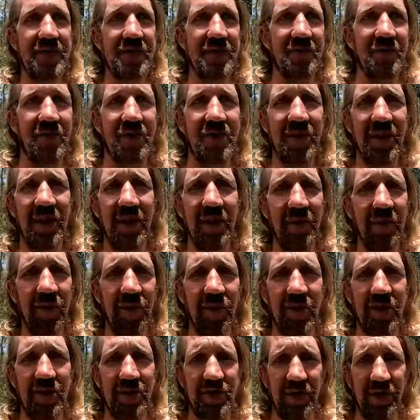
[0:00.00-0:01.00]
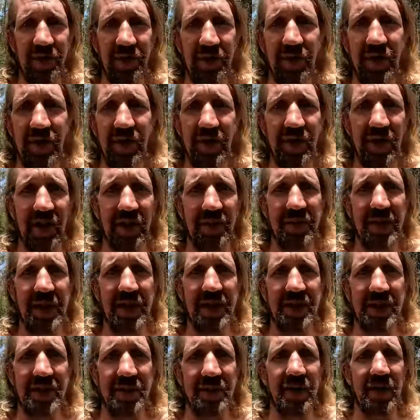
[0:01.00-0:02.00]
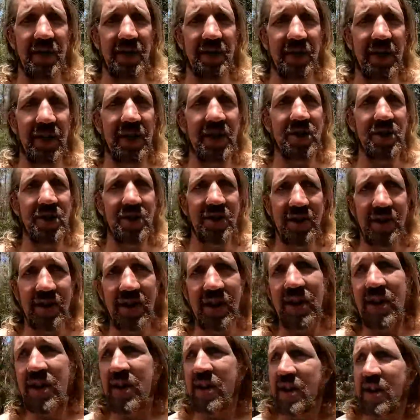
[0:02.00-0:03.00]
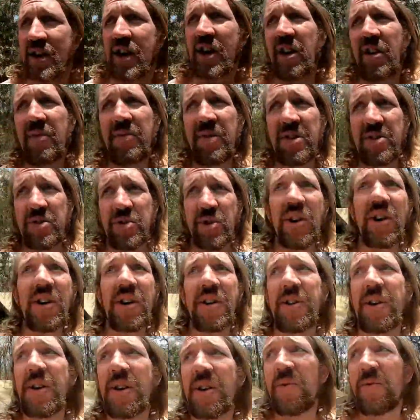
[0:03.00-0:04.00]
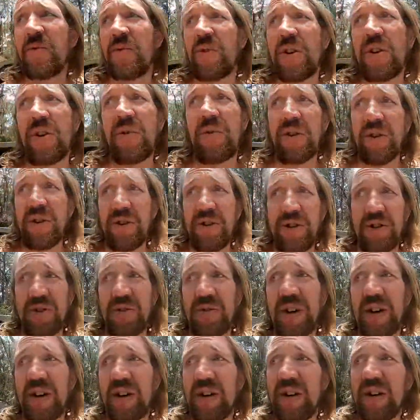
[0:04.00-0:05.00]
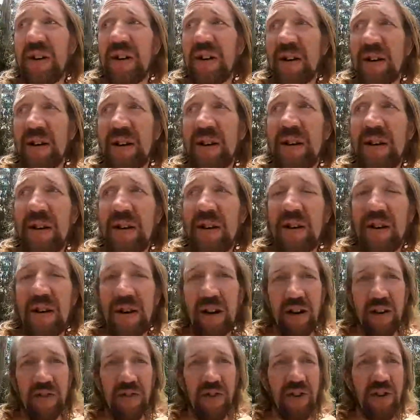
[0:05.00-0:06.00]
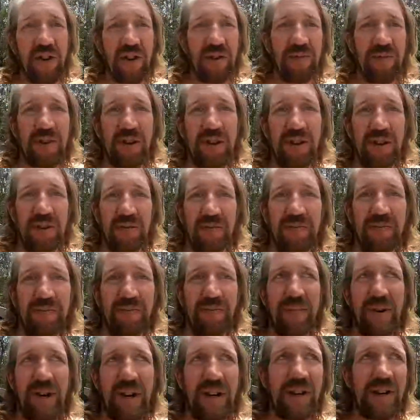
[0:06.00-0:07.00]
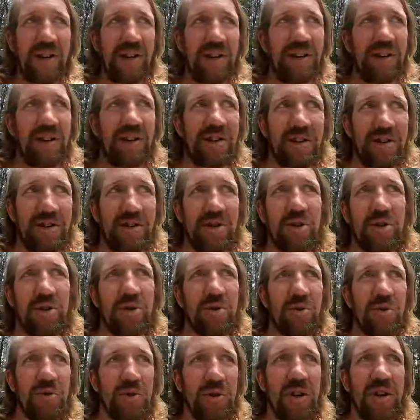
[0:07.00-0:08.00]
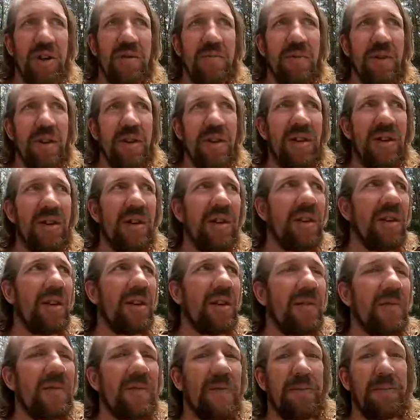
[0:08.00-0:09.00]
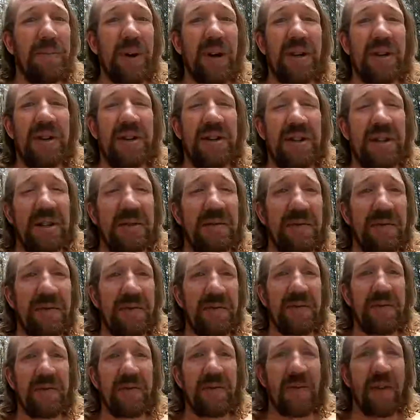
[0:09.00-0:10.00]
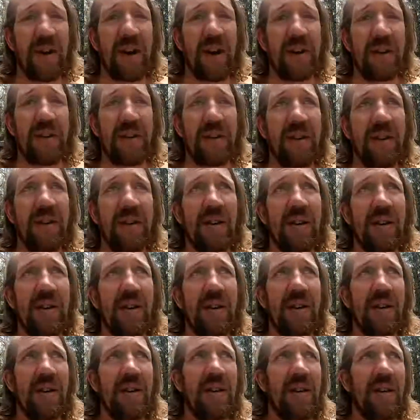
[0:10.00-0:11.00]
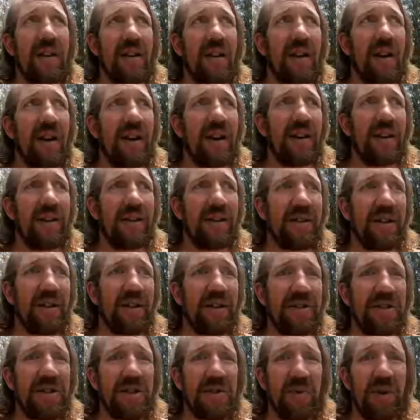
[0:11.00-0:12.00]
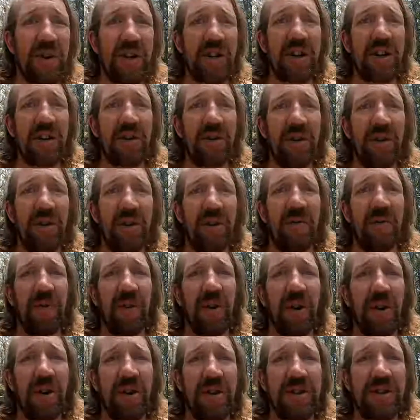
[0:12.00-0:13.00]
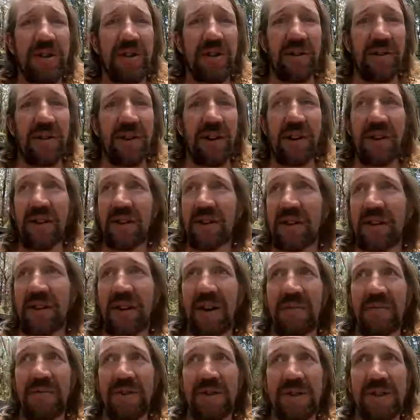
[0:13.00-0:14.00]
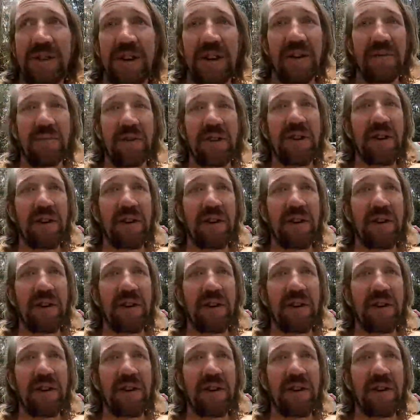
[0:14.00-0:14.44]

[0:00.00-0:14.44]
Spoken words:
with like 449 meters of elevation. I've been trying to think of what I want to do out here. And I think I'm going to make it an extremely repetitive run, and I just want to get a lot of vert. So I think I'm just going to be